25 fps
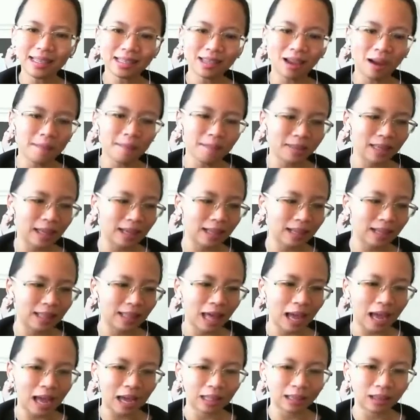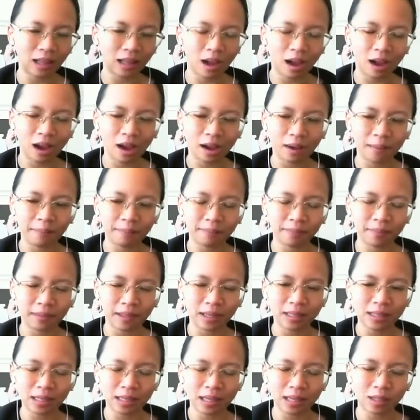something that
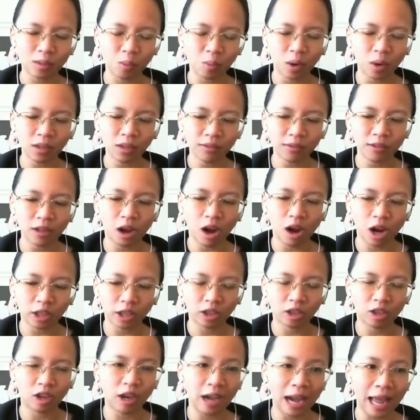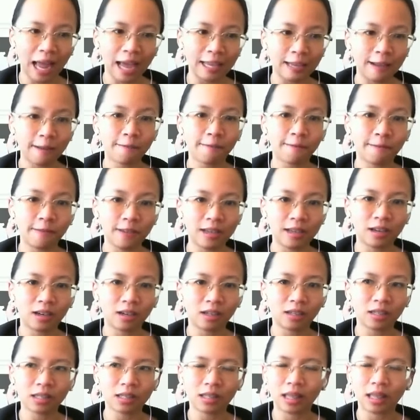is one of the underlying
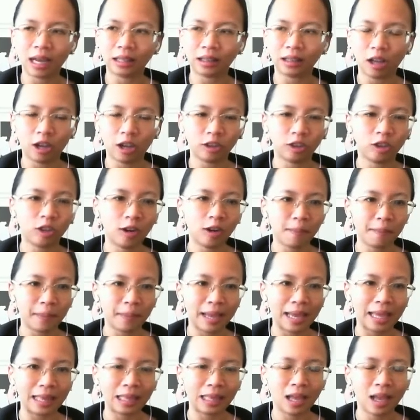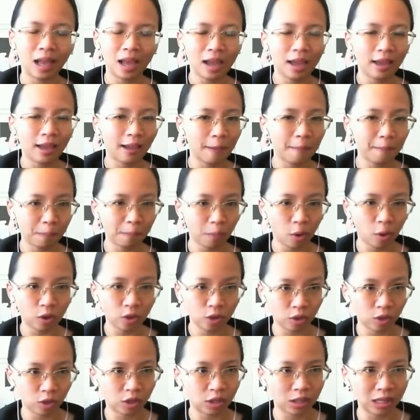fears that underpin
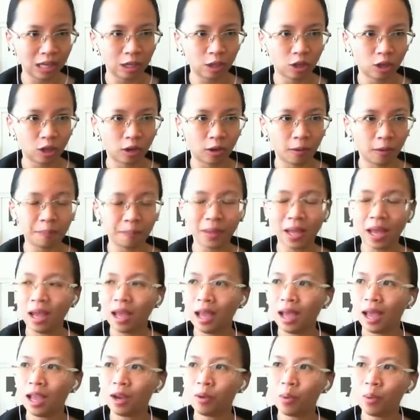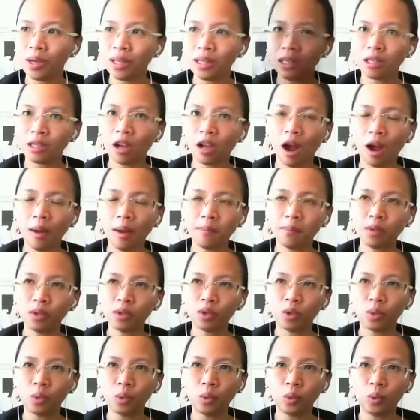imposter syndrome. And when it
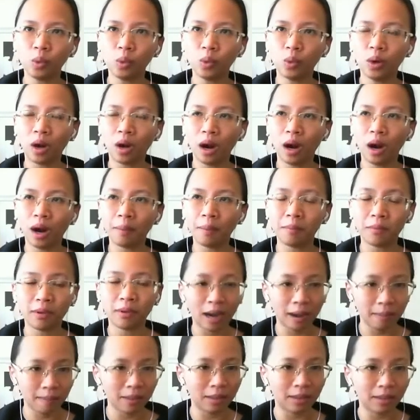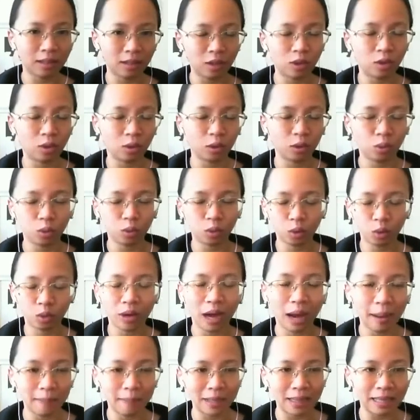comes to remedy, to
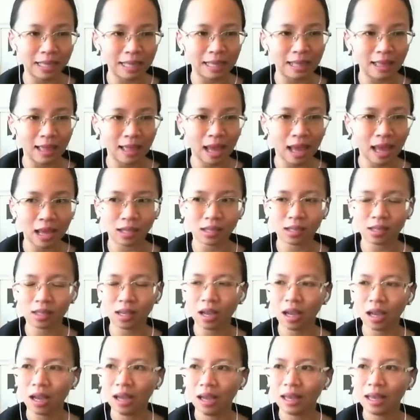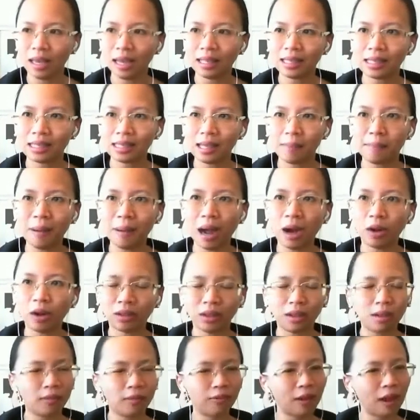remedy this, it's
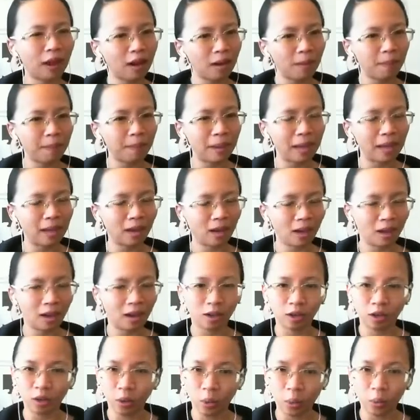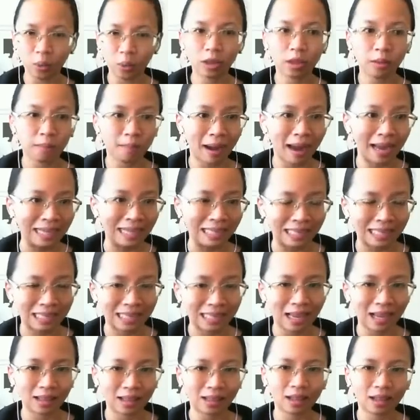about developing a growth
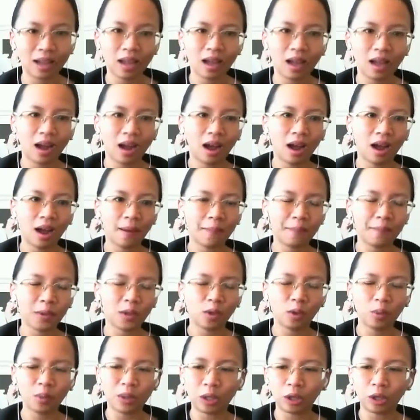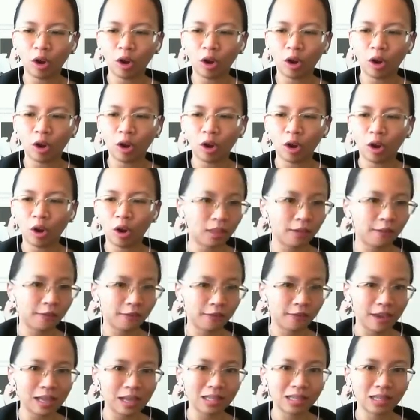mindset. We talk about the
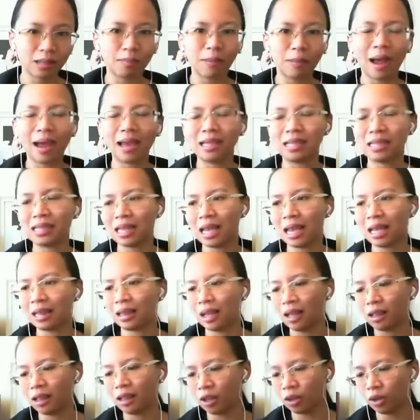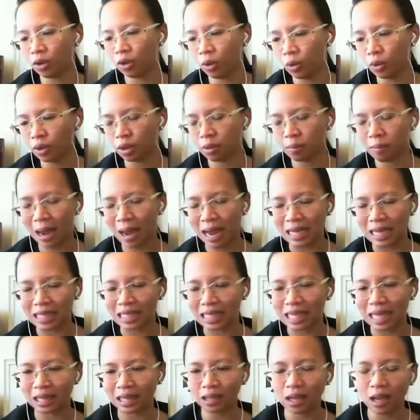fixed mindset and the growth
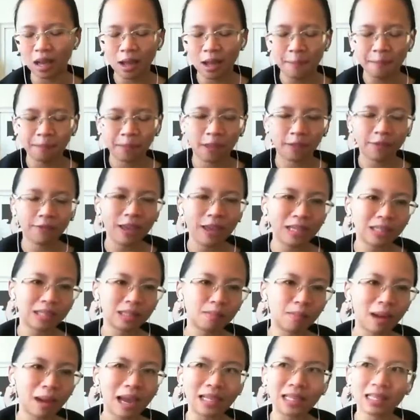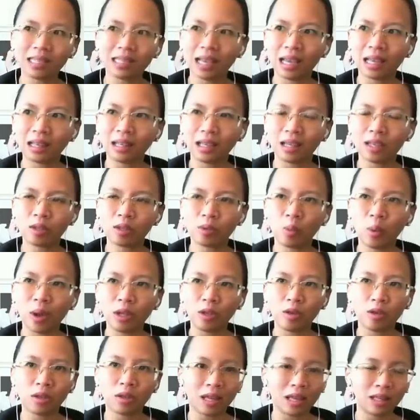mindset. The fixed mindset is when
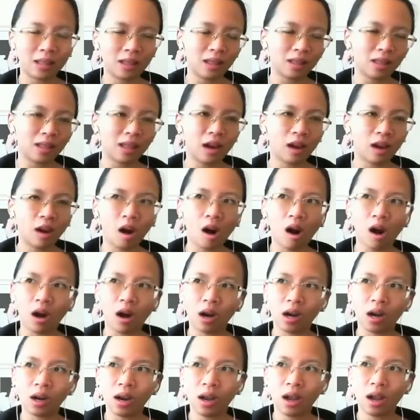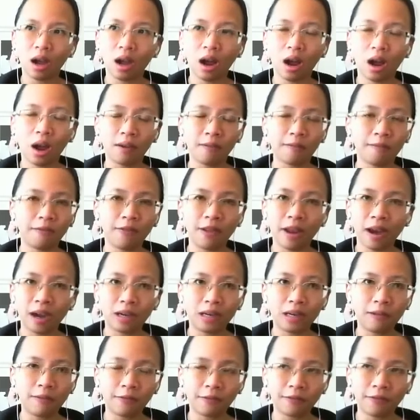you think that there are
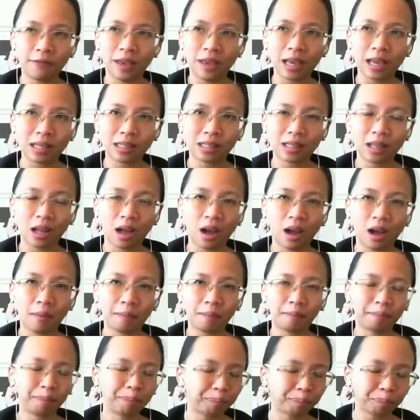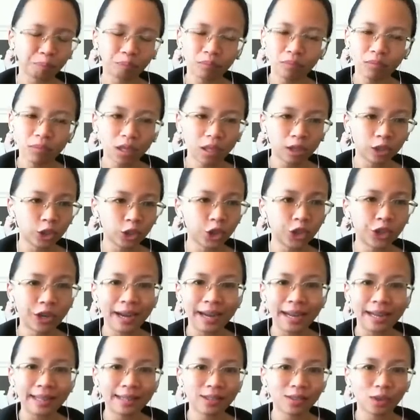very fixed
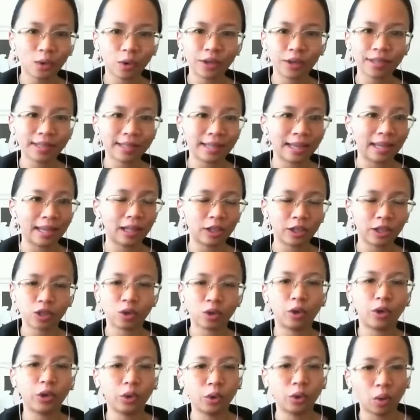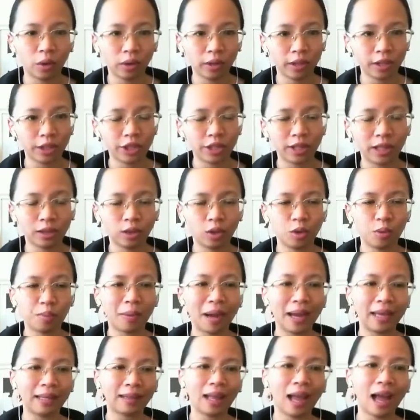traits or skills or knowledge that you
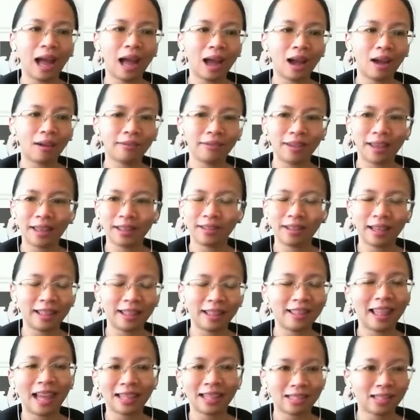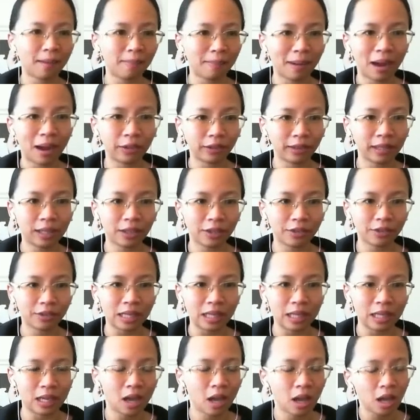might have, and that's about it,
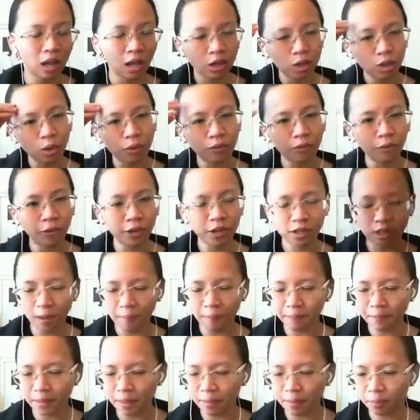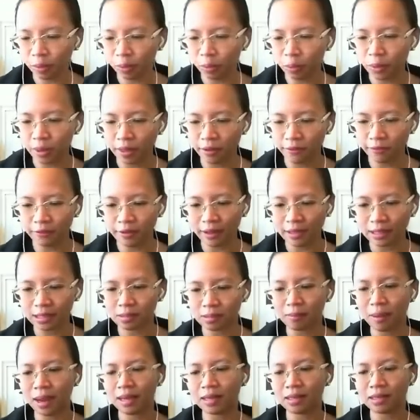really. So for some people with the fixed
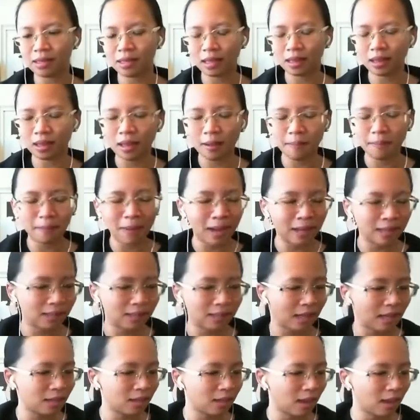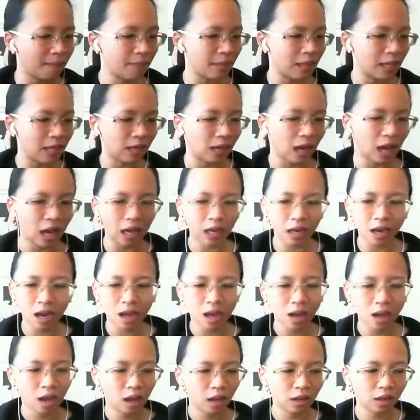mindset, they might say something like,
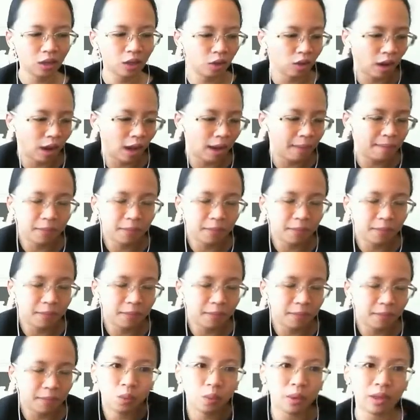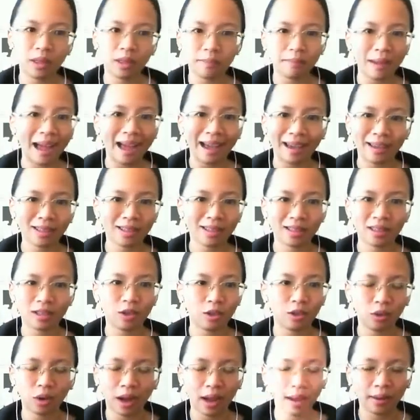I'm not good with math,
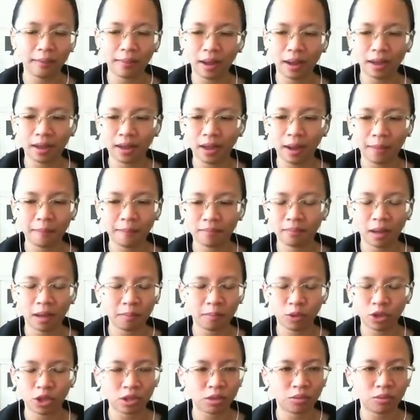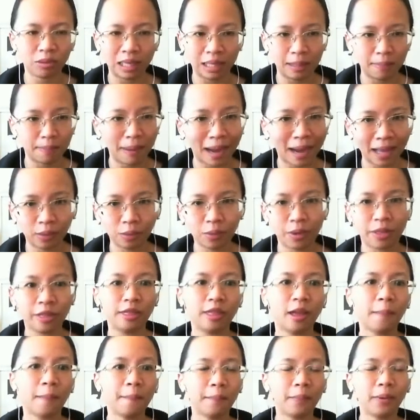I'm just really bad with
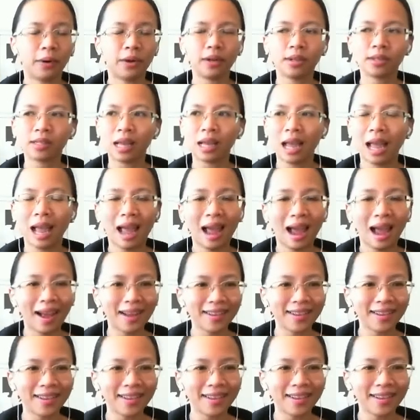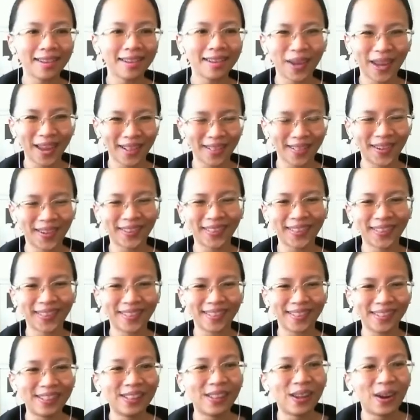numbers, as if you cannot
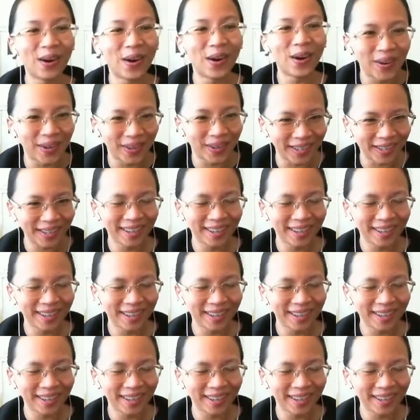learn